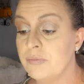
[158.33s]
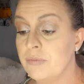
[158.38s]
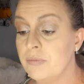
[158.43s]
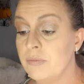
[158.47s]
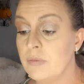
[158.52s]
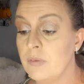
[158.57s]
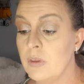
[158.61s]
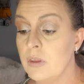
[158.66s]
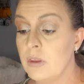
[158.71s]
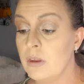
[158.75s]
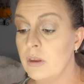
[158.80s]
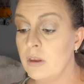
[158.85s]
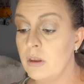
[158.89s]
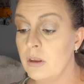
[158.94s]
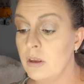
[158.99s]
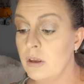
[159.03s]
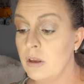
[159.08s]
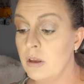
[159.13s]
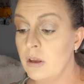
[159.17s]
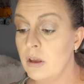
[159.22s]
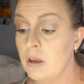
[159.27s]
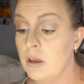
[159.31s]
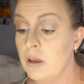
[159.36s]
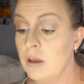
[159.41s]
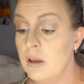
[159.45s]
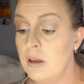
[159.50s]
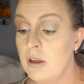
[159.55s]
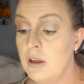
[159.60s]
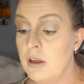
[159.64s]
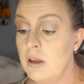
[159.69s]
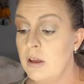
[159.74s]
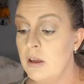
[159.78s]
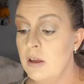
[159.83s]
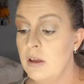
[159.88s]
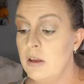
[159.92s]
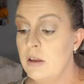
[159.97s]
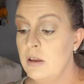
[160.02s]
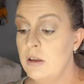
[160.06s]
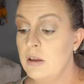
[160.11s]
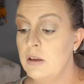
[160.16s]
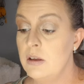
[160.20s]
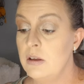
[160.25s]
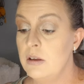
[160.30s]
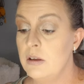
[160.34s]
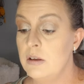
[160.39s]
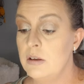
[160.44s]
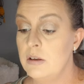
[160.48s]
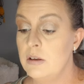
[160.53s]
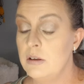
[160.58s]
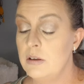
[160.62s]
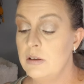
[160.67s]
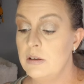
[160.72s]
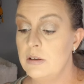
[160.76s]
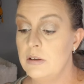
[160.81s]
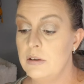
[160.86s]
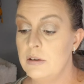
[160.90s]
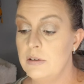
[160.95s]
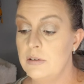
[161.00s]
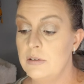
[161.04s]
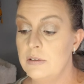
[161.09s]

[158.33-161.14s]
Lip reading: Nobody speaks.